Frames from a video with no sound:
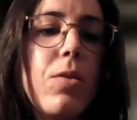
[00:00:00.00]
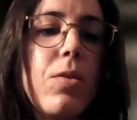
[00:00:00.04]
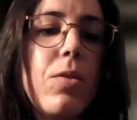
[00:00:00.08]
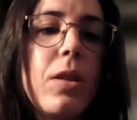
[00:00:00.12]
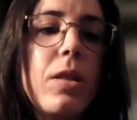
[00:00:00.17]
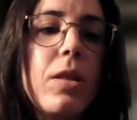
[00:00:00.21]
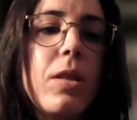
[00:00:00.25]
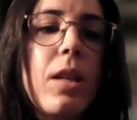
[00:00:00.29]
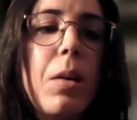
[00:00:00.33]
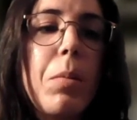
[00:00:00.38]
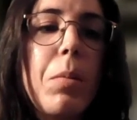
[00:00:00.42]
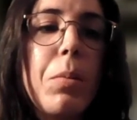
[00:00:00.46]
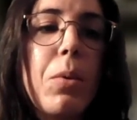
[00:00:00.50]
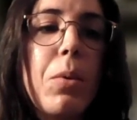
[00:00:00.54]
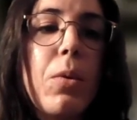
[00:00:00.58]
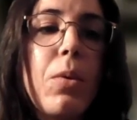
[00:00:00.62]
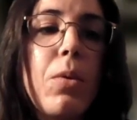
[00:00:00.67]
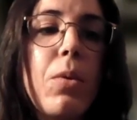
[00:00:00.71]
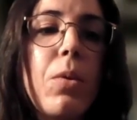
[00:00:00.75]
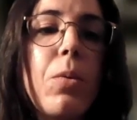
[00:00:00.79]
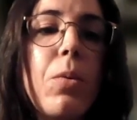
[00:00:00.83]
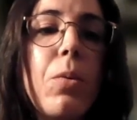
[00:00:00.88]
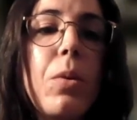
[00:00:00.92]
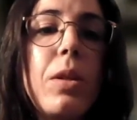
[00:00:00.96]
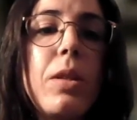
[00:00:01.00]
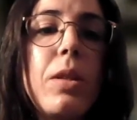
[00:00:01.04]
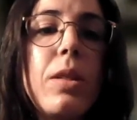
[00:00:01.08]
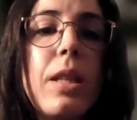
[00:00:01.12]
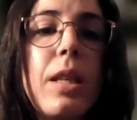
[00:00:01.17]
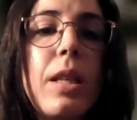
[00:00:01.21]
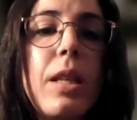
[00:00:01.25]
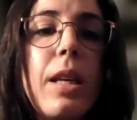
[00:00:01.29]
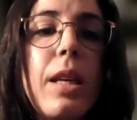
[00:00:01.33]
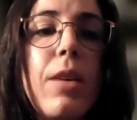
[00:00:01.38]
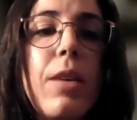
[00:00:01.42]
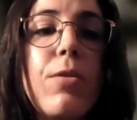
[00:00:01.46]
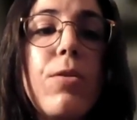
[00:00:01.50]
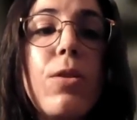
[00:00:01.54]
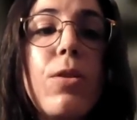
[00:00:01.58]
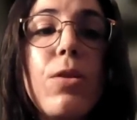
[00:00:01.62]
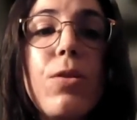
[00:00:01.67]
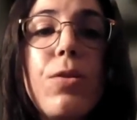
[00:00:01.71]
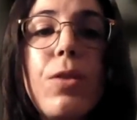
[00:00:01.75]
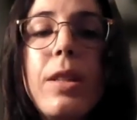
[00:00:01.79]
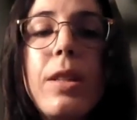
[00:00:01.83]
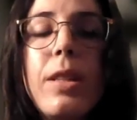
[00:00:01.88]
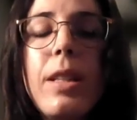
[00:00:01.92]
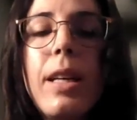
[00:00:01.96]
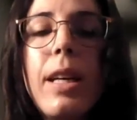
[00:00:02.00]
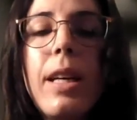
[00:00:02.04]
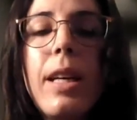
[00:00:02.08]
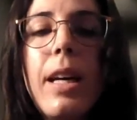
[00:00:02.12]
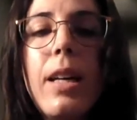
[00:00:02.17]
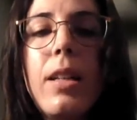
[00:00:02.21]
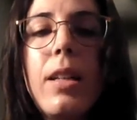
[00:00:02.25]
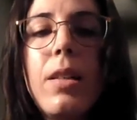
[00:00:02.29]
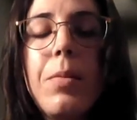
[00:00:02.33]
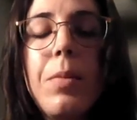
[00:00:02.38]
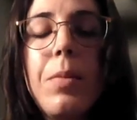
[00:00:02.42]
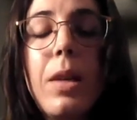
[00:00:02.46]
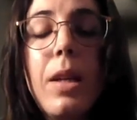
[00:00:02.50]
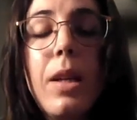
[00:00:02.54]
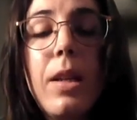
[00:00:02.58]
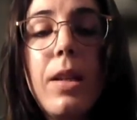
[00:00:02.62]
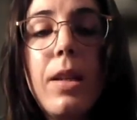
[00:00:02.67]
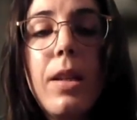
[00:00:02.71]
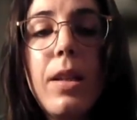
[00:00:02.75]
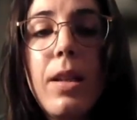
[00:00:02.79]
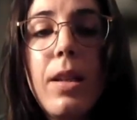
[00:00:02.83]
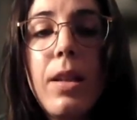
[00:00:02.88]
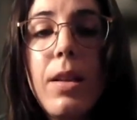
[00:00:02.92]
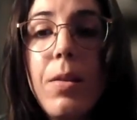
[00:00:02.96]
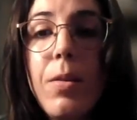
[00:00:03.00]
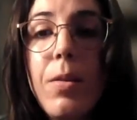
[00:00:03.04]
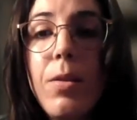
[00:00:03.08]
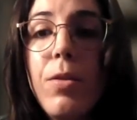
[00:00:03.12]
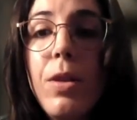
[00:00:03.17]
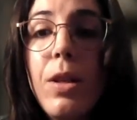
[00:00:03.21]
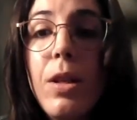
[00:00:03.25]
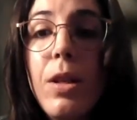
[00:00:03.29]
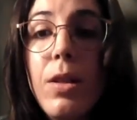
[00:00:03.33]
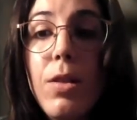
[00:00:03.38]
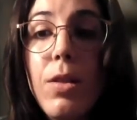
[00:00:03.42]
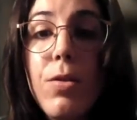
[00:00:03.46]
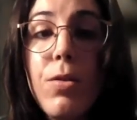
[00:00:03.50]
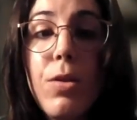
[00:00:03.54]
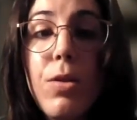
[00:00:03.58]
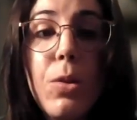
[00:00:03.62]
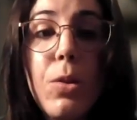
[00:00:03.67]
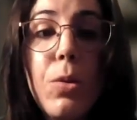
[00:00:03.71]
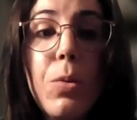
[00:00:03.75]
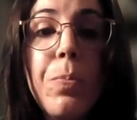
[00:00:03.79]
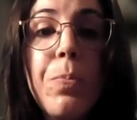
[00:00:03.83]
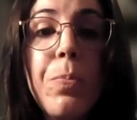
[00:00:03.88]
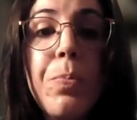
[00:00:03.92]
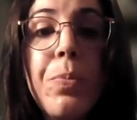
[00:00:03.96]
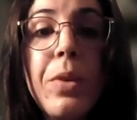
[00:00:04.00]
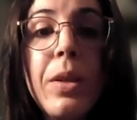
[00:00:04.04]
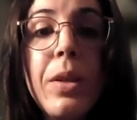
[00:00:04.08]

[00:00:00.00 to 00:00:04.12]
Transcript: For example, we see a full fetal head in the field of view.